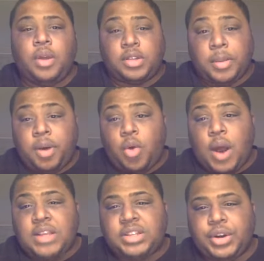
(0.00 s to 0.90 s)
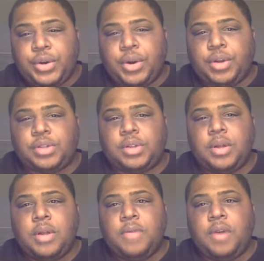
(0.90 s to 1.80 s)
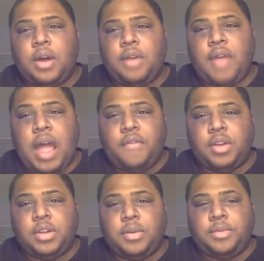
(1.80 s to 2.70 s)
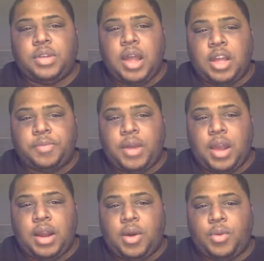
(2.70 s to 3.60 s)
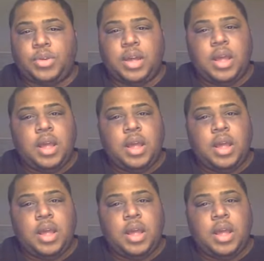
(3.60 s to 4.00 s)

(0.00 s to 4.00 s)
some of the criteria of having to SBA loans,